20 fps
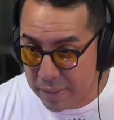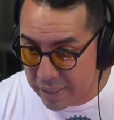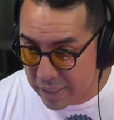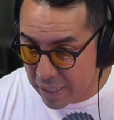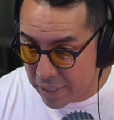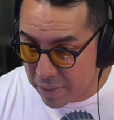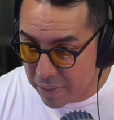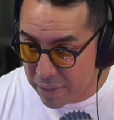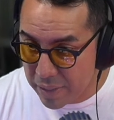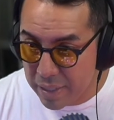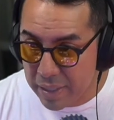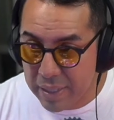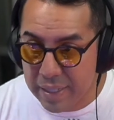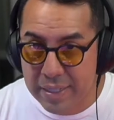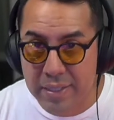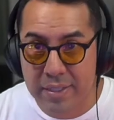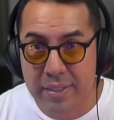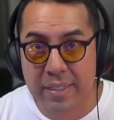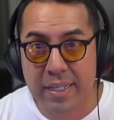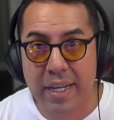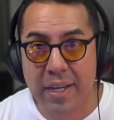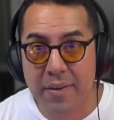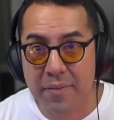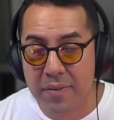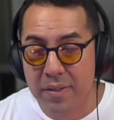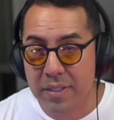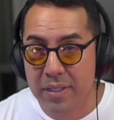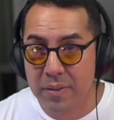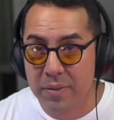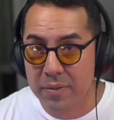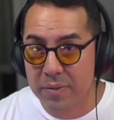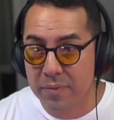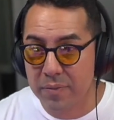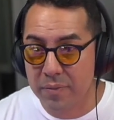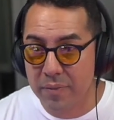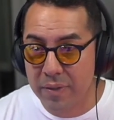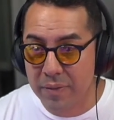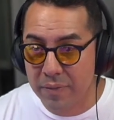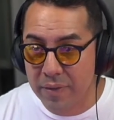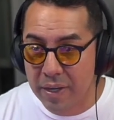area, and just every single
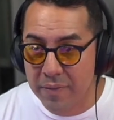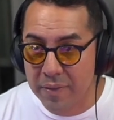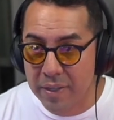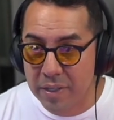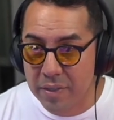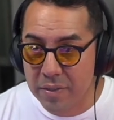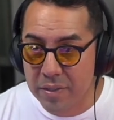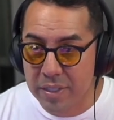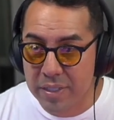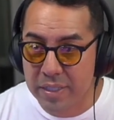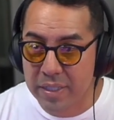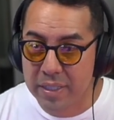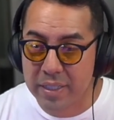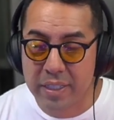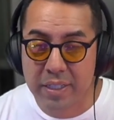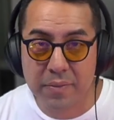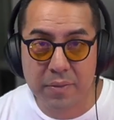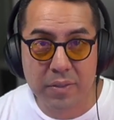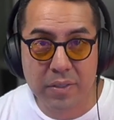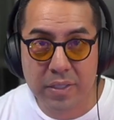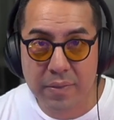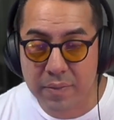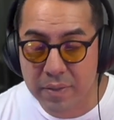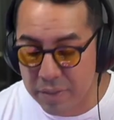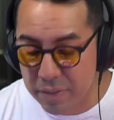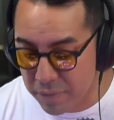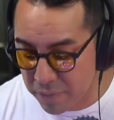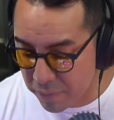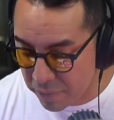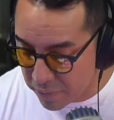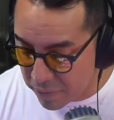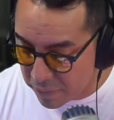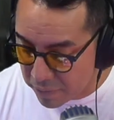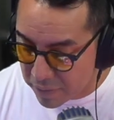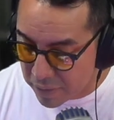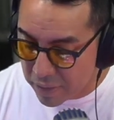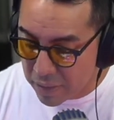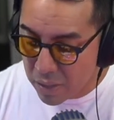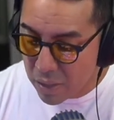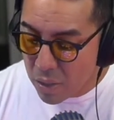5 energy is going to give you
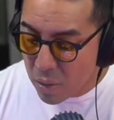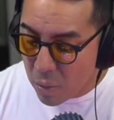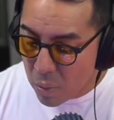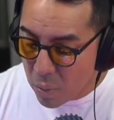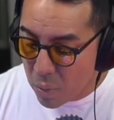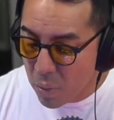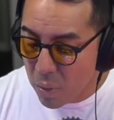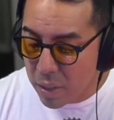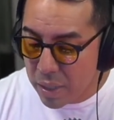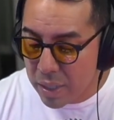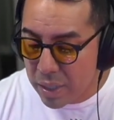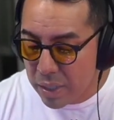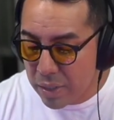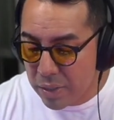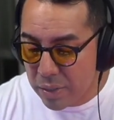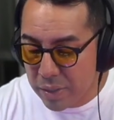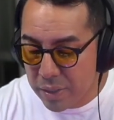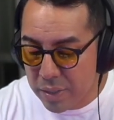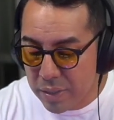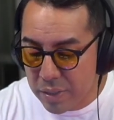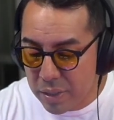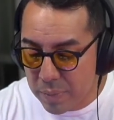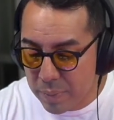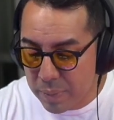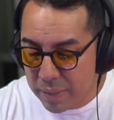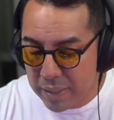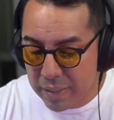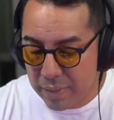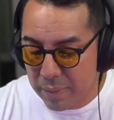750, or you can just be